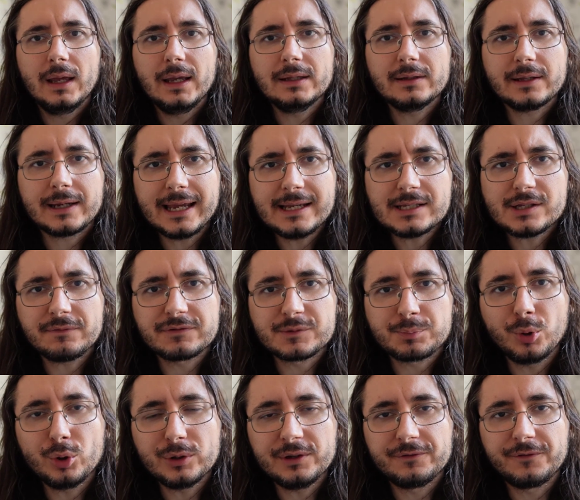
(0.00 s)
In the case of
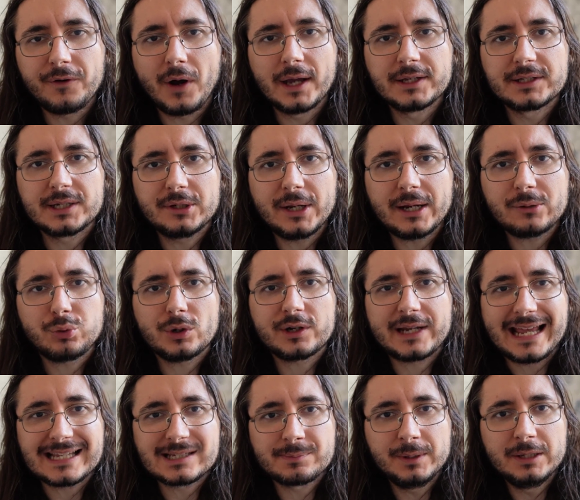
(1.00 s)
Spotify, the
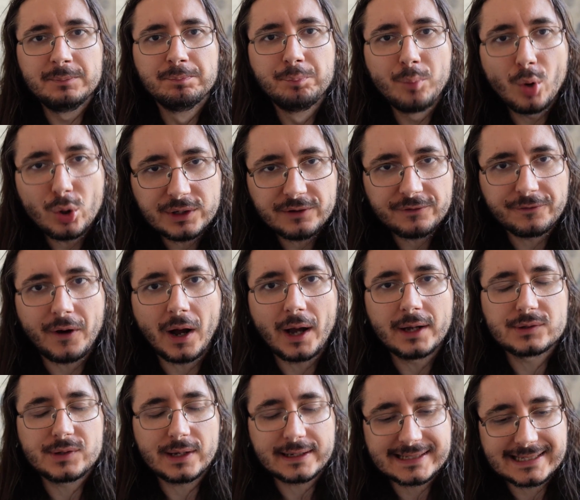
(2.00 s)
network has been
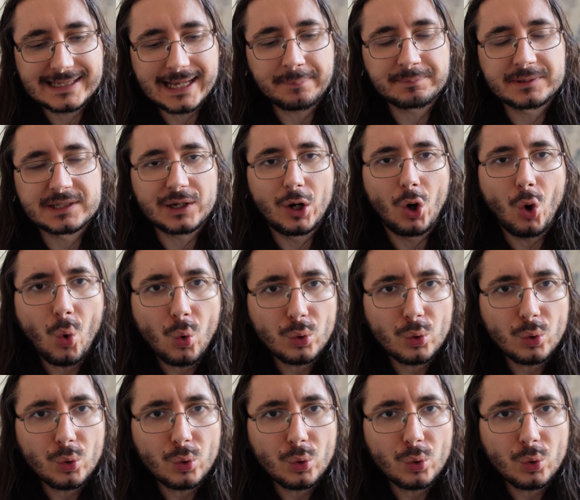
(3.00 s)
modified to accept